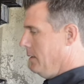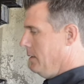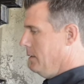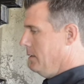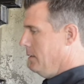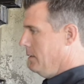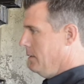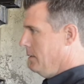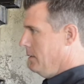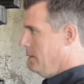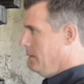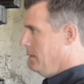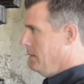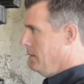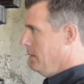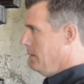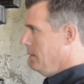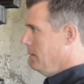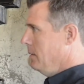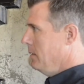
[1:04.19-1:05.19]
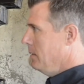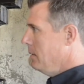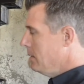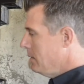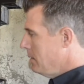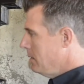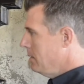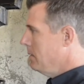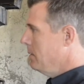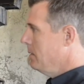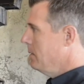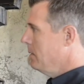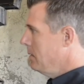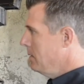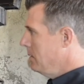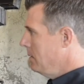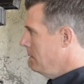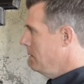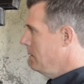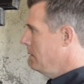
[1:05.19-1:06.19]

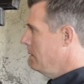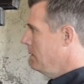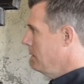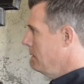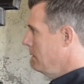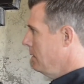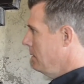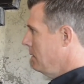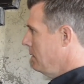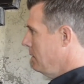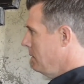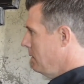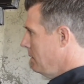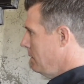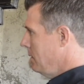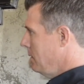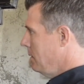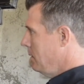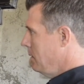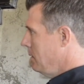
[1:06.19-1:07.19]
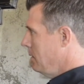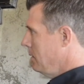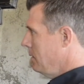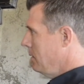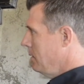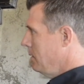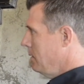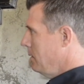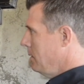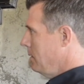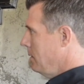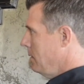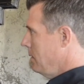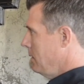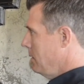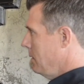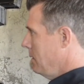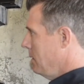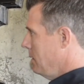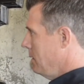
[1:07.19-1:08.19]

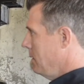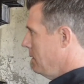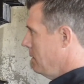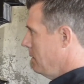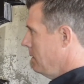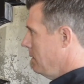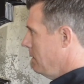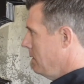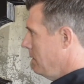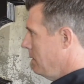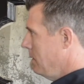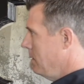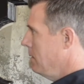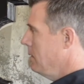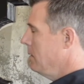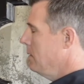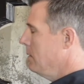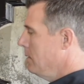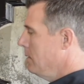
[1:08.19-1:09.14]
[no speech]